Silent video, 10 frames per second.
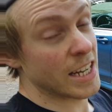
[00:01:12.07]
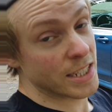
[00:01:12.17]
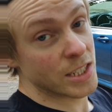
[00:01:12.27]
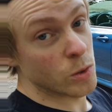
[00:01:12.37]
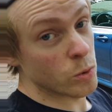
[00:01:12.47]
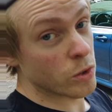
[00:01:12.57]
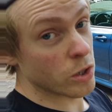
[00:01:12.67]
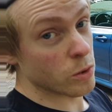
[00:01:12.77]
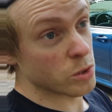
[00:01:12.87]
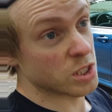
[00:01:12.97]

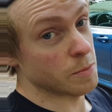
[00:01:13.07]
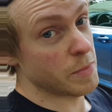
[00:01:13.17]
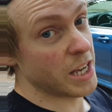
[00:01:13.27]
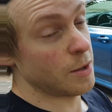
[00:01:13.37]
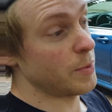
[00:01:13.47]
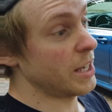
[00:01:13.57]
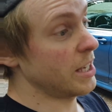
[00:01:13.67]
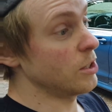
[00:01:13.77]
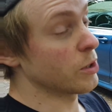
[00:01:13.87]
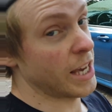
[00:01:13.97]
euros. Maybe
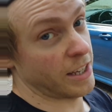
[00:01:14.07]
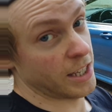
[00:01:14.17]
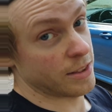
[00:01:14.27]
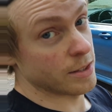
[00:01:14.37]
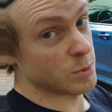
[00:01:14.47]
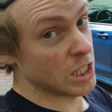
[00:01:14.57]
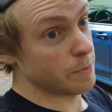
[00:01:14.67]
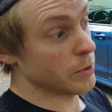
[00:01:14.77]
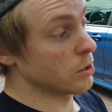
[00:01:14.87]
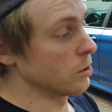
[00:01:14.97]
you can get them
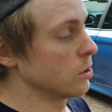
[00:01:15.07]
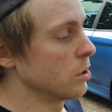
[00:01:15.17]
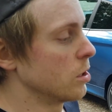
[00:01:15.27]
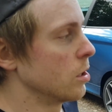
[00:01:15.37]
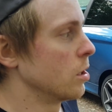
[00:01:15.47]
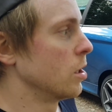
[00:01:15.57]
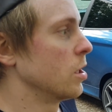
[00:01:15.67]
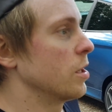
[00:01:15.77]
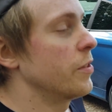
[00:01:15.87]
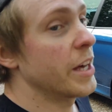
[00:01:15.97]
cheaper.
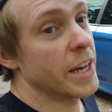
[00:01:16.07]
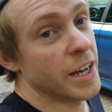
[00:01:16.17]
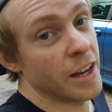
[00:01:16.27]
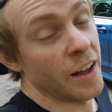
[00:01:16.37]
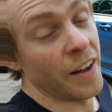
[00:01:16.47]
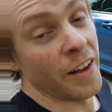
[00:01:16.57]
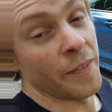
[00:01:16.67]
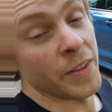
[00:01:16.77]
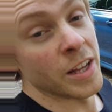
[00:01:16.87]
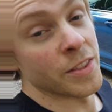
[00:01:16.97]
The
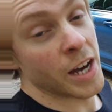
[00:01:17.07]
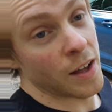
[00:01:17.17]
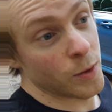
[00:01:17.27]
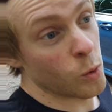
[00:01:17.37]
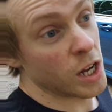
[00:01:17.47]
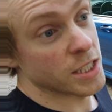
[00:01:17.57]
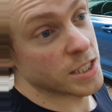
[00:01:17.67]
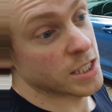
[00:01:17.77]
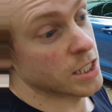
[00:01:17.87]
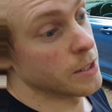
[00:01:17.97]
other
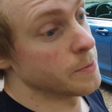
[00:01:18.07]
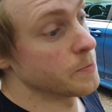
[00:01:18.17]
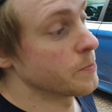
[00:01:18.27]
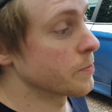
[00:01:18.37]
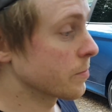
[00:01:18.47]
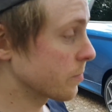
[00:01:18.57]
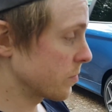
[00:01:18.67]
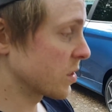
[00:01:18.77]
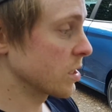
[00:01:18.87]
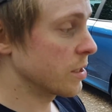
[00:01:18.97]
ones,
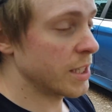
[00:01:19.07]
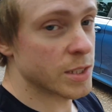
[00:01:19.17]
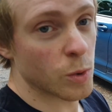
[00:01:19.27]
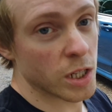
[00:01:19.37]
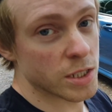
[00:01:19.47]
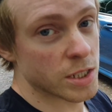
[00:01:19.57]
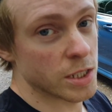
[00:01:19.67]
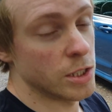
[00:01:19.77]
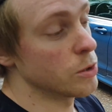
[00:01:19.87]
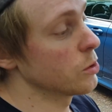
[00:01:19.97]
these ones,
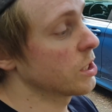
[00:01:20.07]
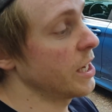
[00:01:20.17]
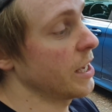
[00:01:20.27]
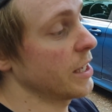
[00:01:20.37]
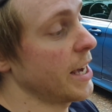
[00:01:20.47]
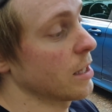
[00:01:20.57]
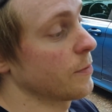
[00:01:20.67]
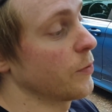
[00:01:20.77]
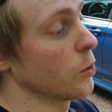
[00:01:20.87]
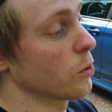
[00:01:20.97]
you can get
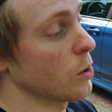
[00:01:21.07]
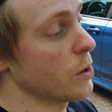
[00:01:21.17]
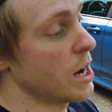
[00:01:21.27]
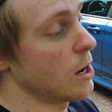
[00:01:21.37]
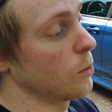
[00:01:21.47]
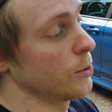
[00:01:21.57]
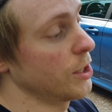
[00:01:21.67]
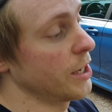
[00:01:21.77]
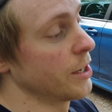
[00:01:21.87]
for around